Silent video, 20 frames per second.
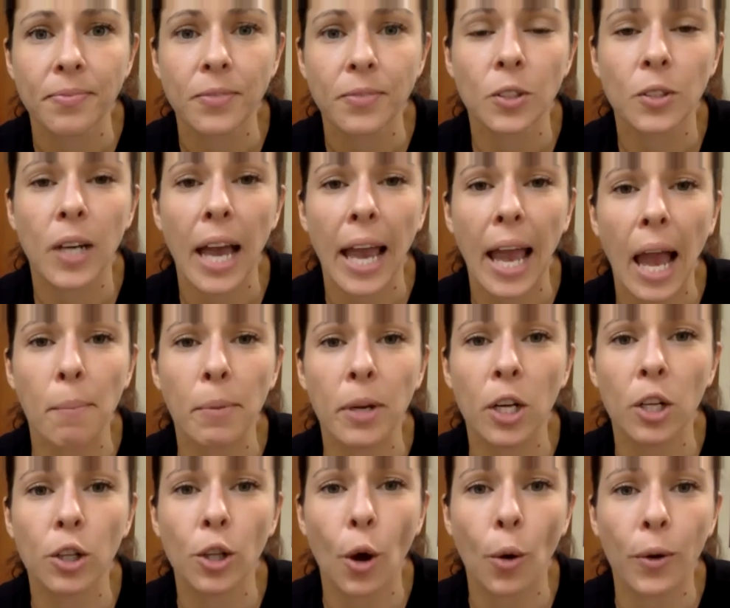Okay, I'm going
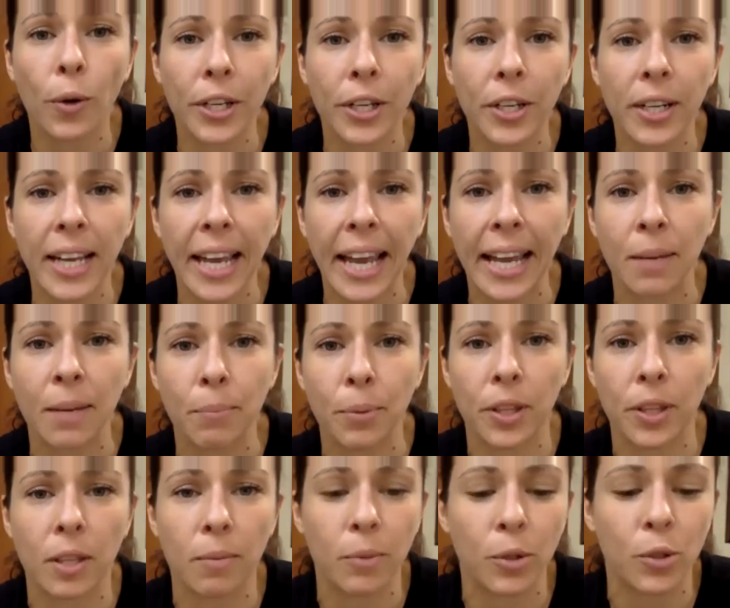to lower your hand and
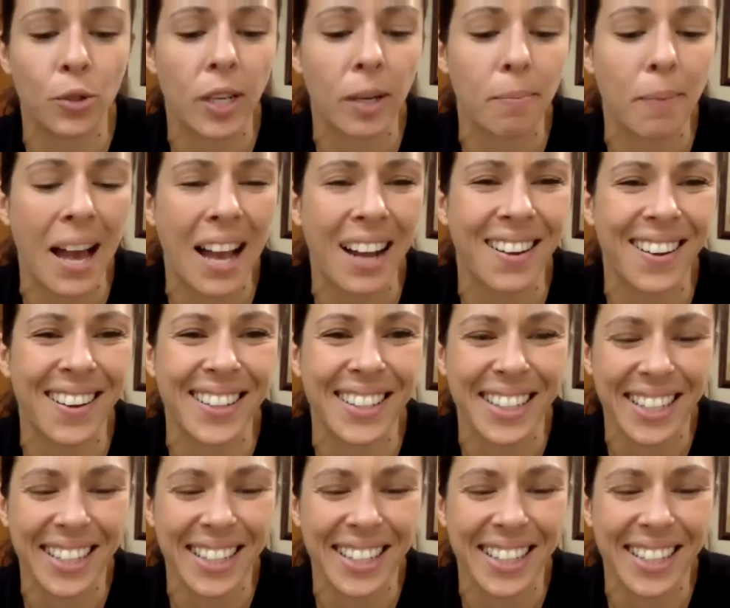put the music back on.